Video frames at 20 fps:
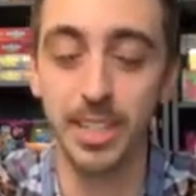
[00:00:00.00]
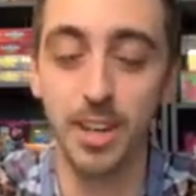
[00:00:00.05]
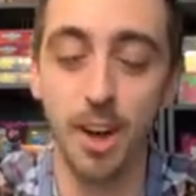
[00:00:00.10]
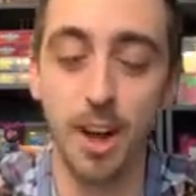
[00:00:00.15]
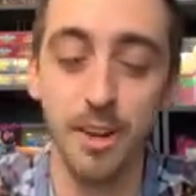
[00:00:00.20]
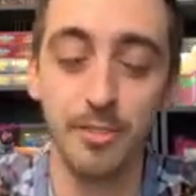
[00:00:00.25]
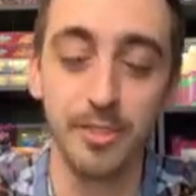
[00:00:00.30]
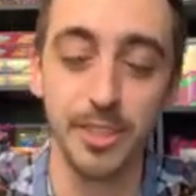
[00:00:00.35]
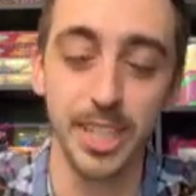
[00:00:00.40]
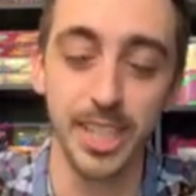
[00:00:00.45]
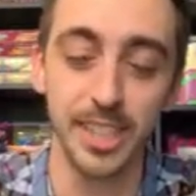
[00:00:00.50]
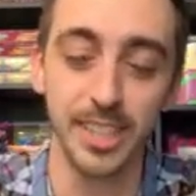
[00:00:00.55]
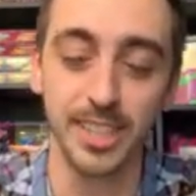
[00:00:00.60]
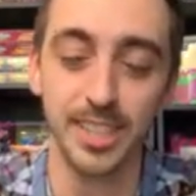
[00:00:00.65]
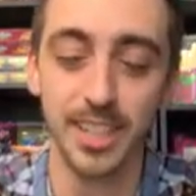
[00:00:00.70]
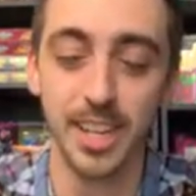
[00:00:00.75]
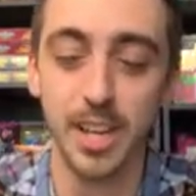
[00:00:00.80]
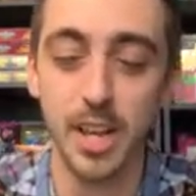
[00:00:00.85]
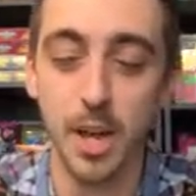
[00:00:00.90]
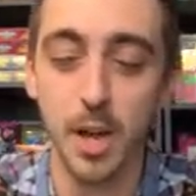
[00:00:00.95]
Coughing,
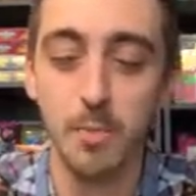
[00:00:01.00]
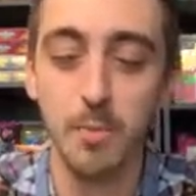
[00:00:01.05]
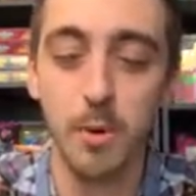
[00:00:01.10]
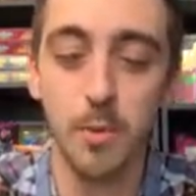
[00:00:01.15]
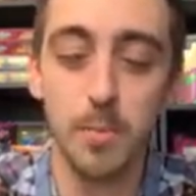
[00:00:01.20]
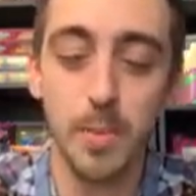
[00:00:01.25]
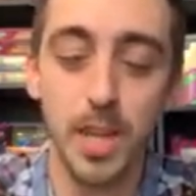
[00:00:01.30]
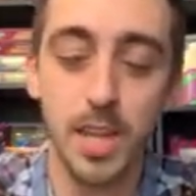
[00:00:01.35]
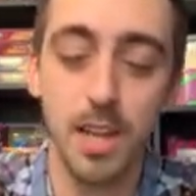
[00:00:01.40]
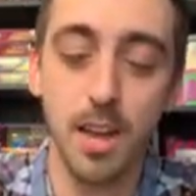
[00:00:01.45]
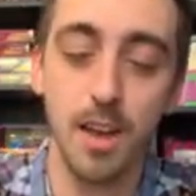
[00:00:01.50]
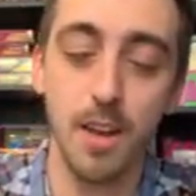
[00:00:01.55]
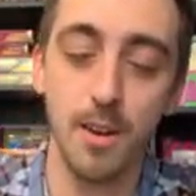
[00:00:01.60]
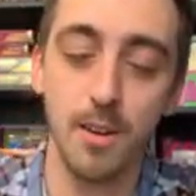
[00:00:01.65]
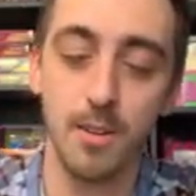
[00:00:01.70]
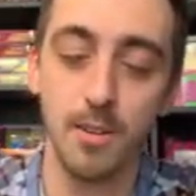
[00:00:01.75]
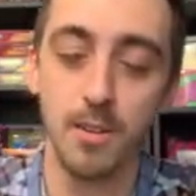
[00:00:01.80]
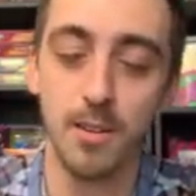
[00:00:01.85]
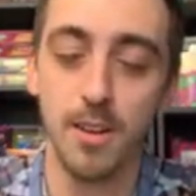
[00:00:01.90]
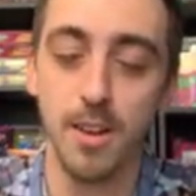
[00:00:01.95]

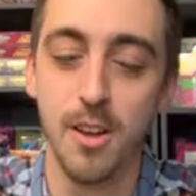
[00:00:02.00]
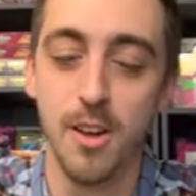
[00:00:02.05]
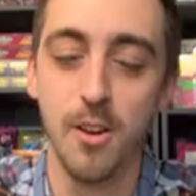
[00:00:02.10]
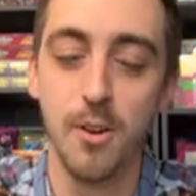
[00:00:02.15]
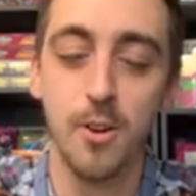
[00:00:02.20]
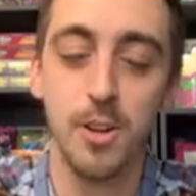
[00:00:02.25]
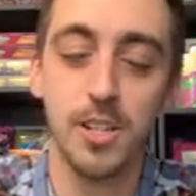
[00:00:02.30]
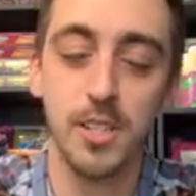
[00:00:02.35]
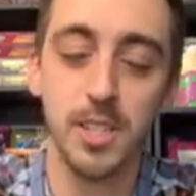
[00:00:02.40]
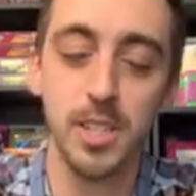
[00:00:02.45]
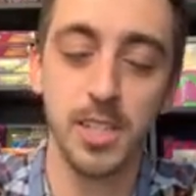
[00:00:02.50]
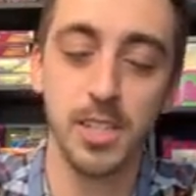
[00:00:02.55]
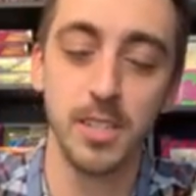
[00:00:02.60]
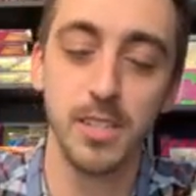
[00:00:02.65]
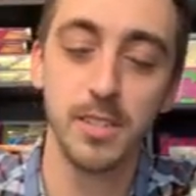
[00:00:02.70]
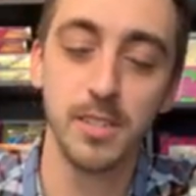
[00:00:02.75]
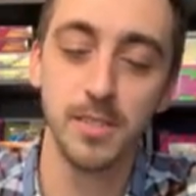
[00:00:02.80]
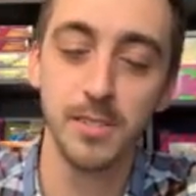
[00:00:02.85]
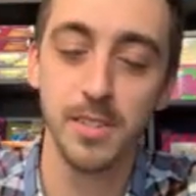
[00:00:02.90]
Morphico, Horsey,